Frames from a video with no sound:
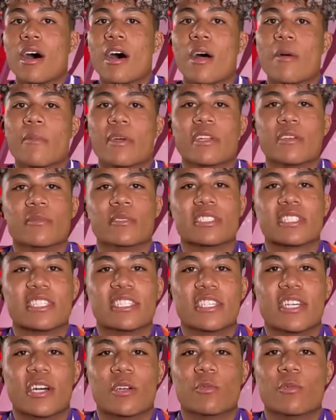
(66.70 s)
Hi, my name is
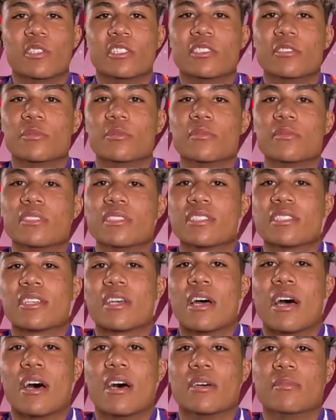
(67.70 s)
Kyahn
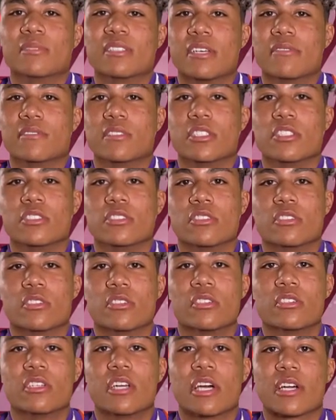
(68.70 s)
Williams. I'm seventeen years
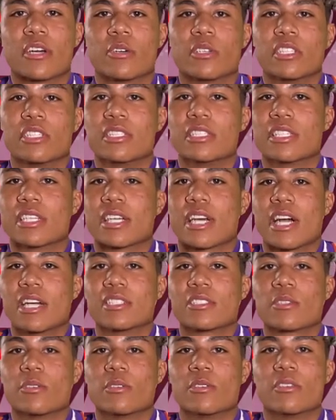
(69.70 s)
old. I go to Eastlake
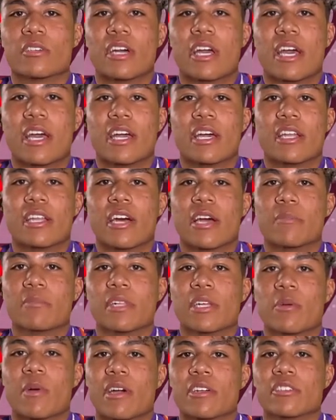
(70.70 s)
High School and I
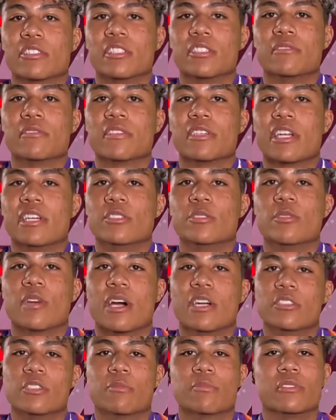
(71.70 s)
play wide receiver and I do
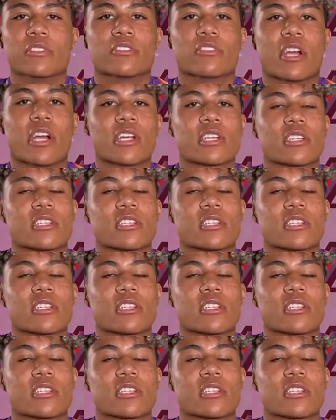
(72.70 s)
high jump and track.